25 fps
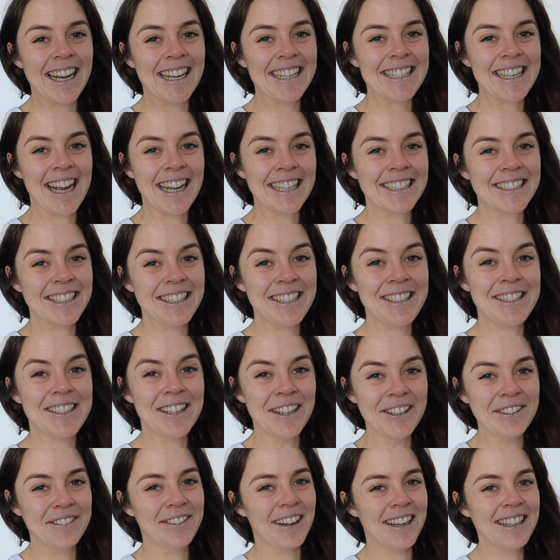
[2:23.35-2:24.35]
It's actually
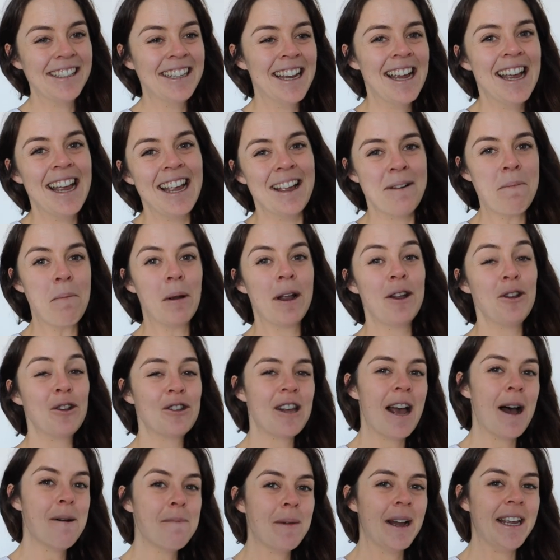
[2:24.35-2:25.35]
so fun. It brings
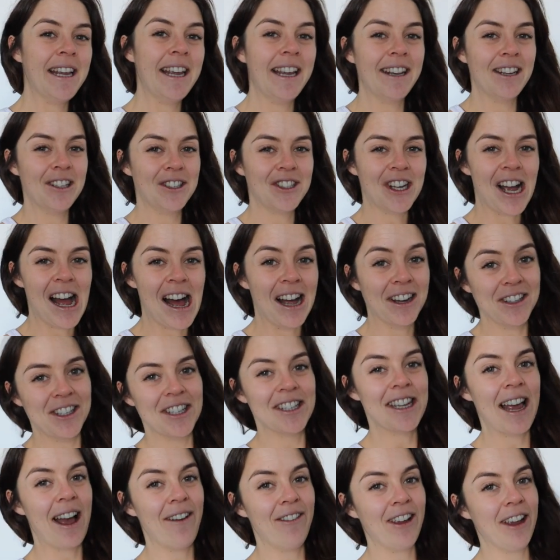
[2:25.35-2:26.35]
out my inner child,
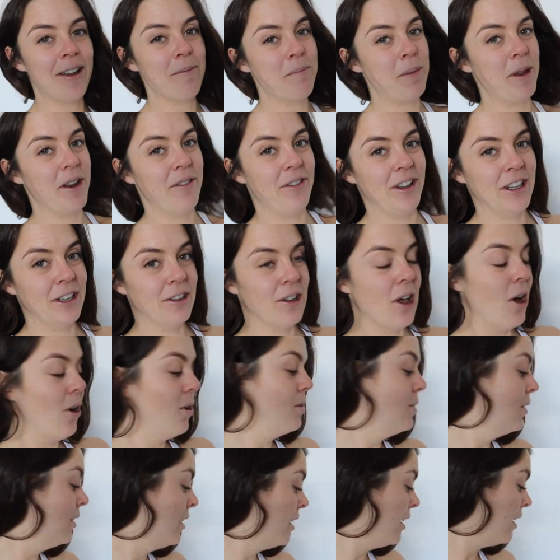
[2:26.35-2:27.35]
just having a bit of a
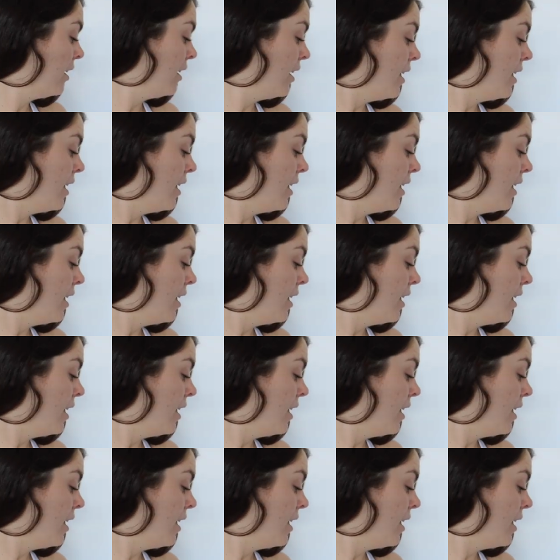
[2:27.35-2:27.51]
lull.